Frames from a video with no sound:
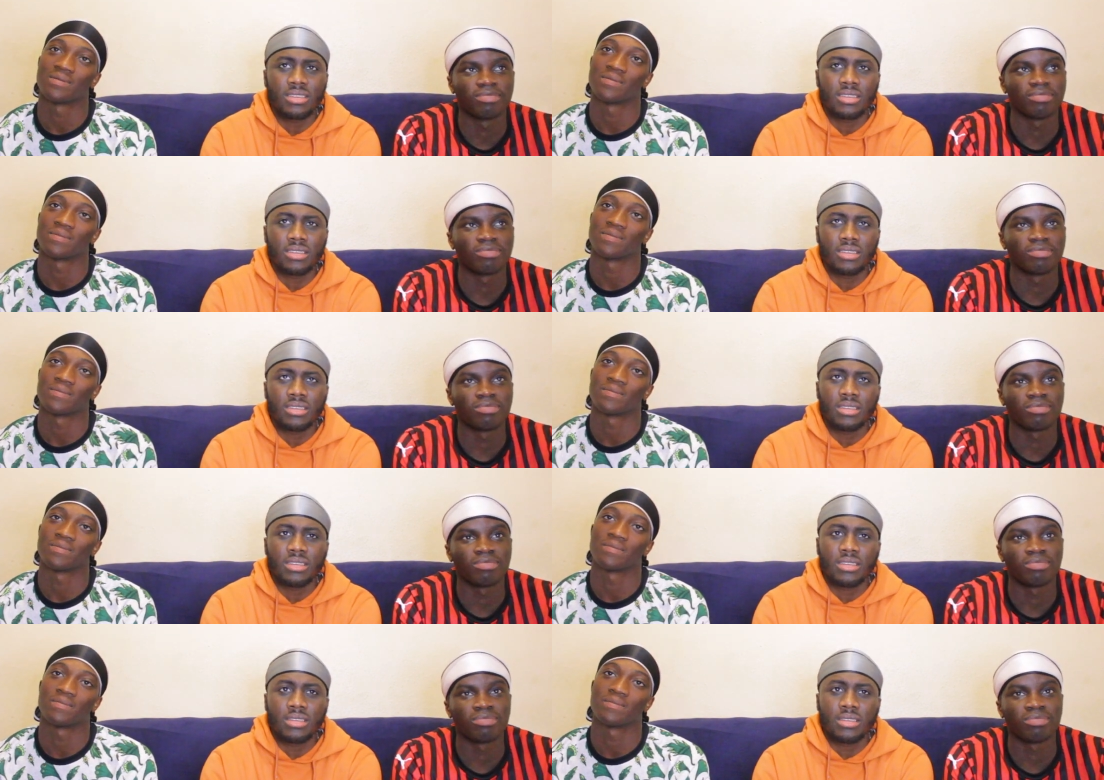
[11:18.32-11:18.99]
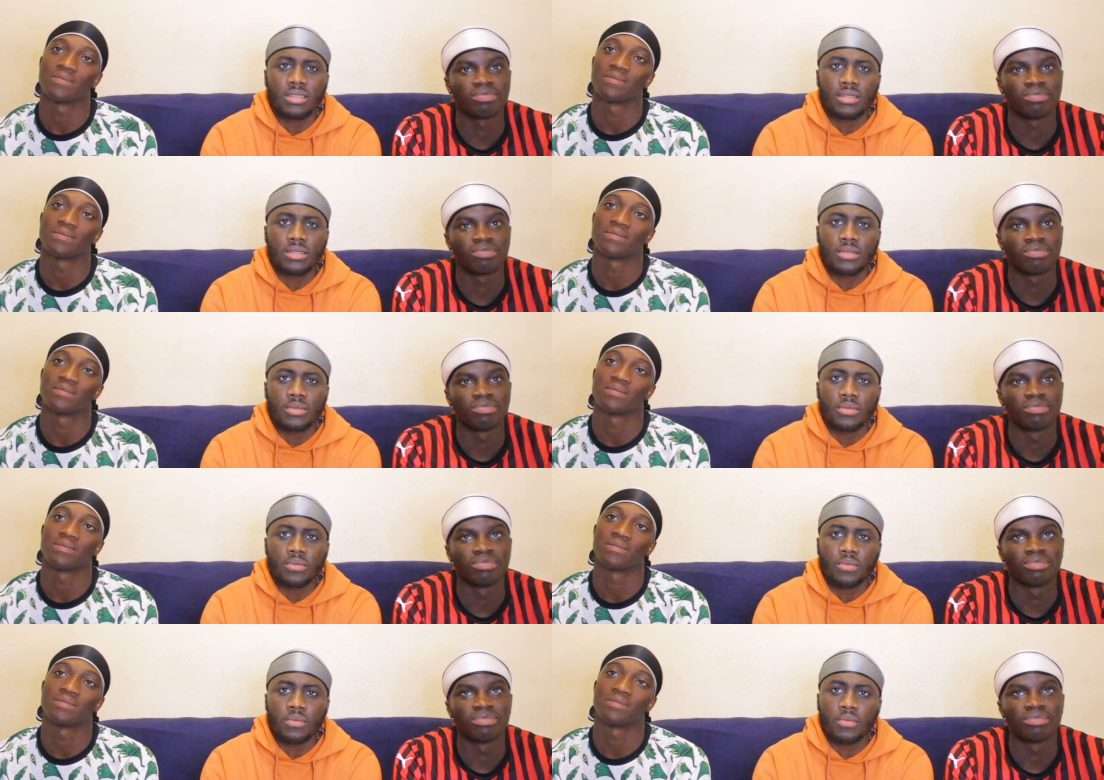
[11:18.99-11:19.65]

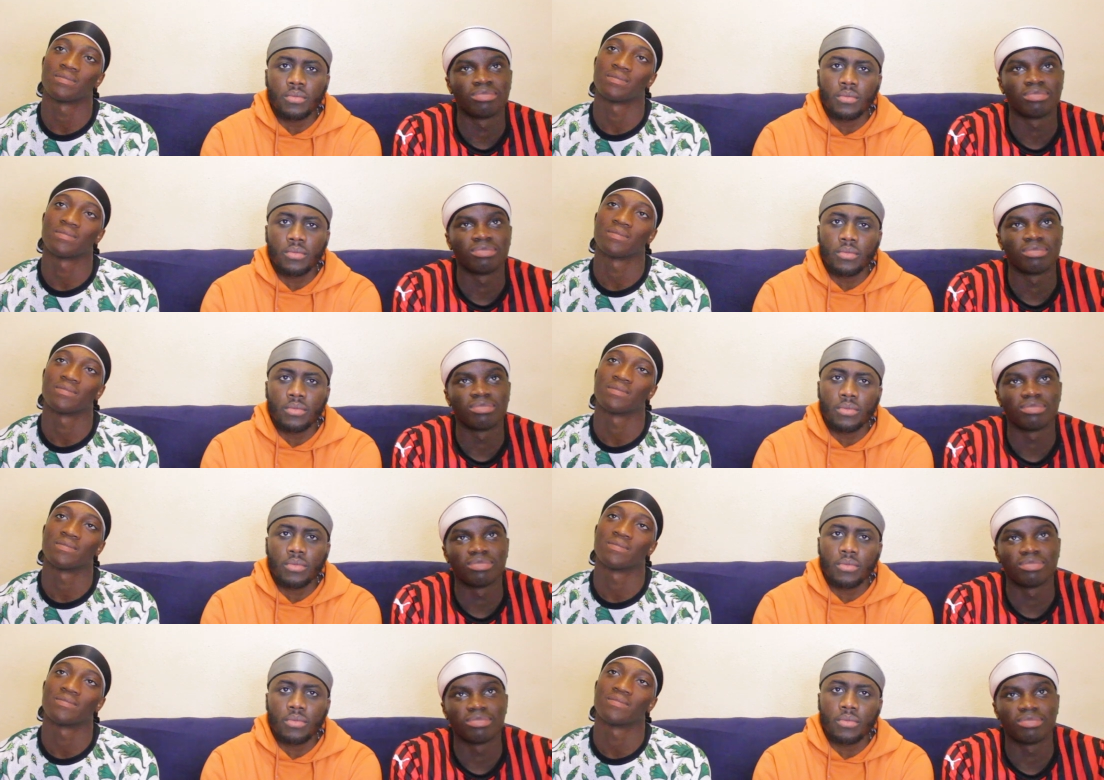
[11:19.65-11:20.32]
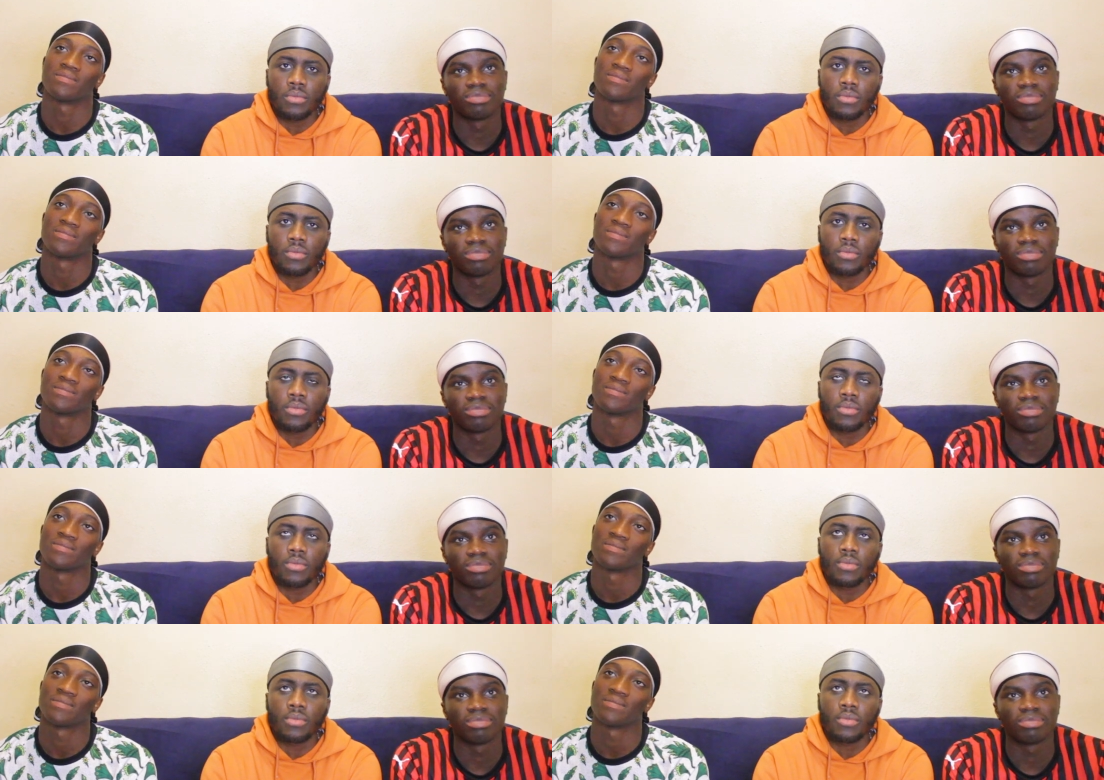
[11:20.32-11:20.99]

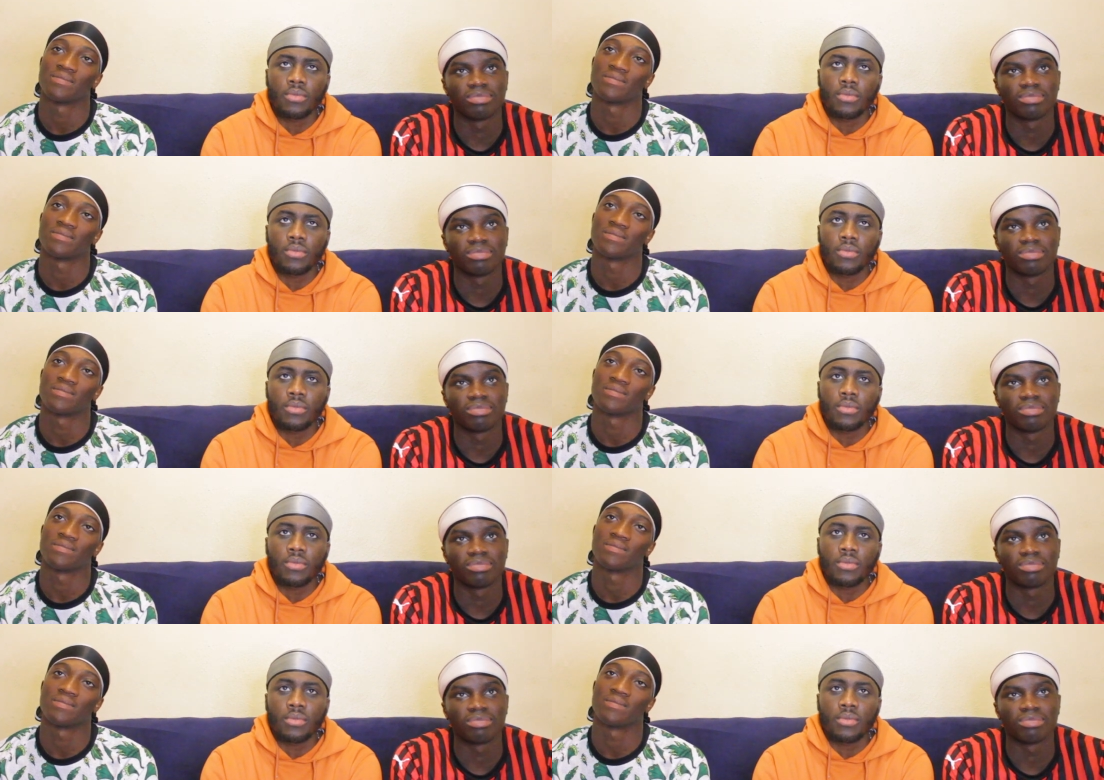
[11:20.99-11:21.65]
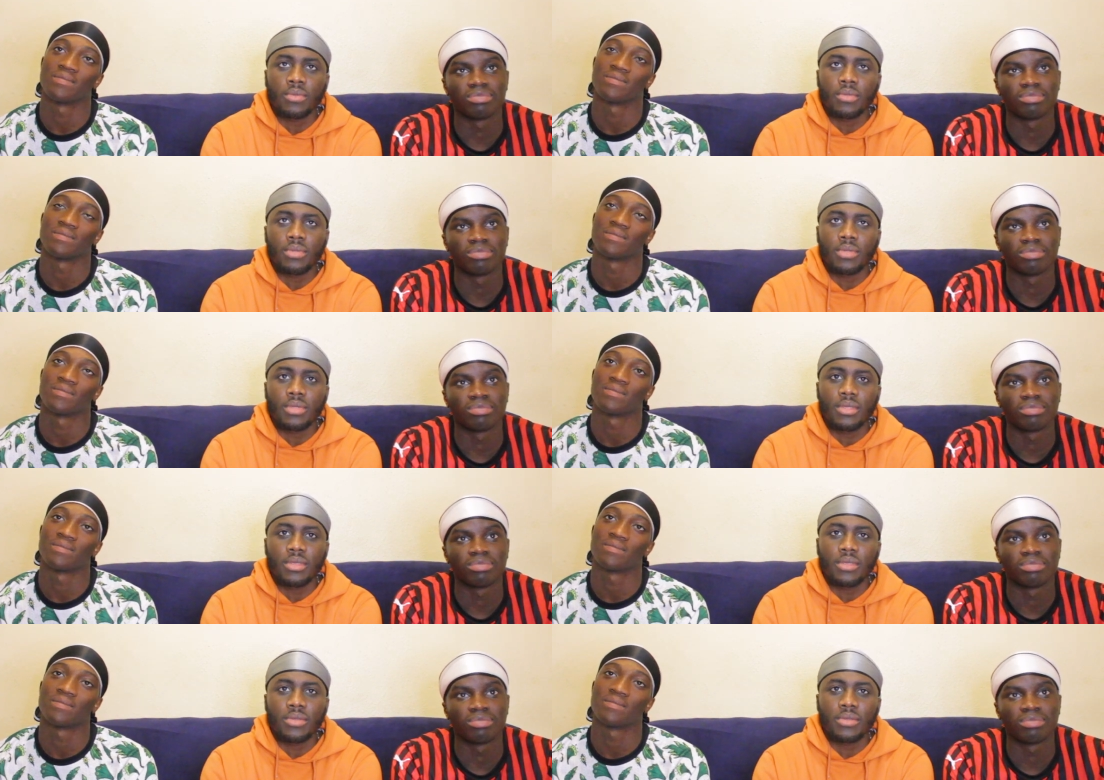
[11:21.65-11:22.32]

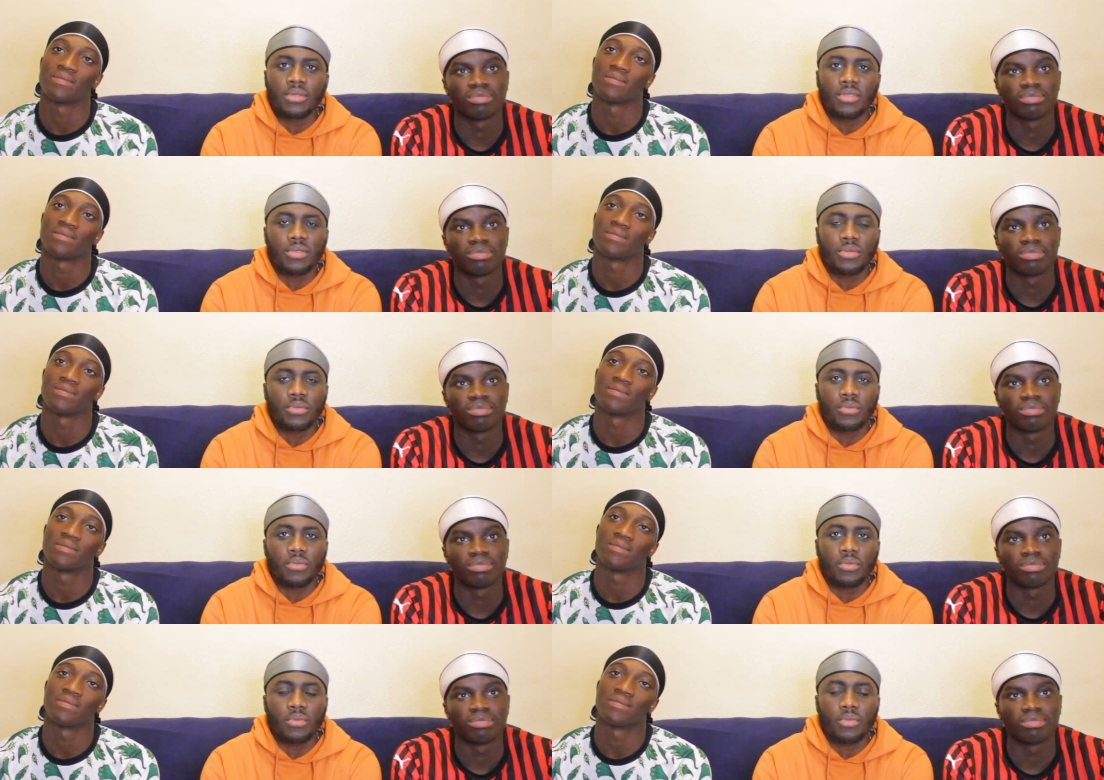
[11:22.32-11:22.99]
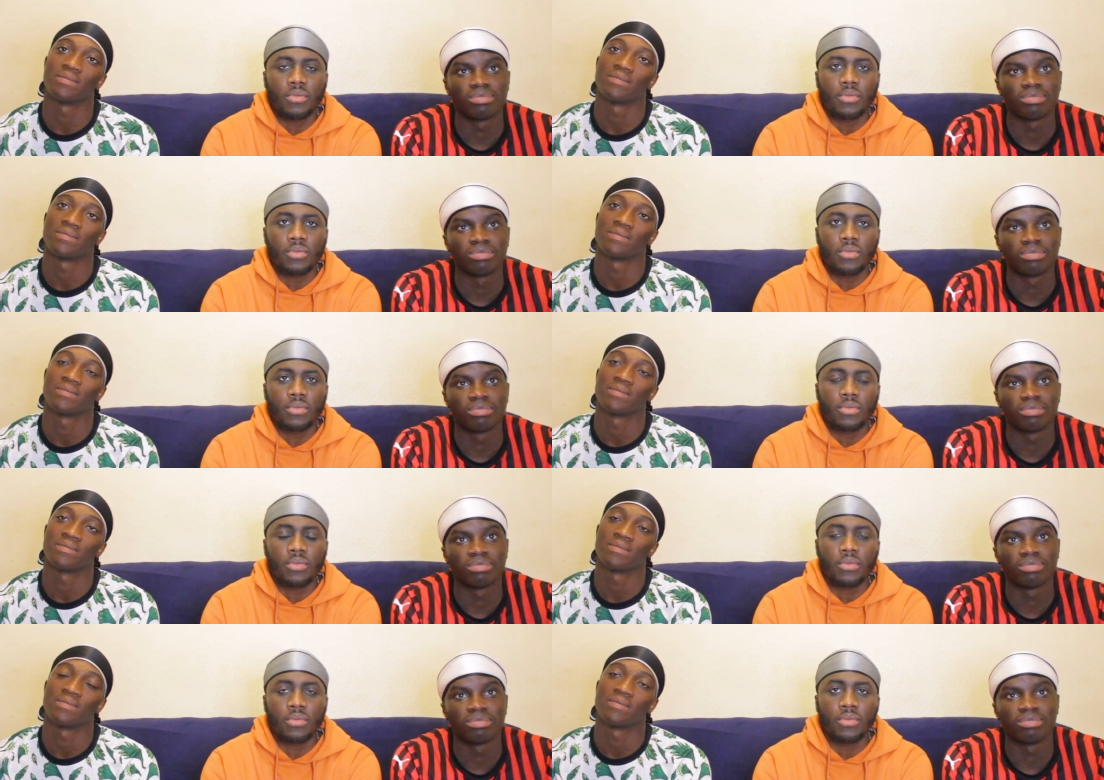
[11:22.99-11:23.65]

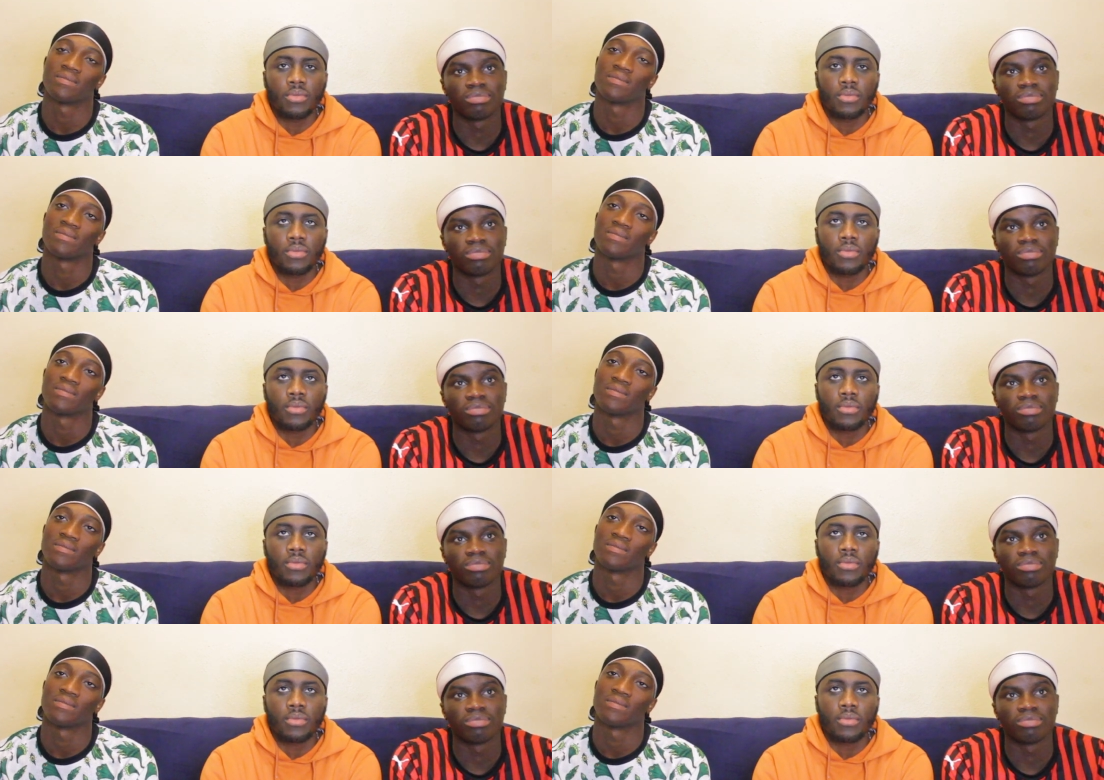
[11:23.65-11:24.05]
Nobody speaks.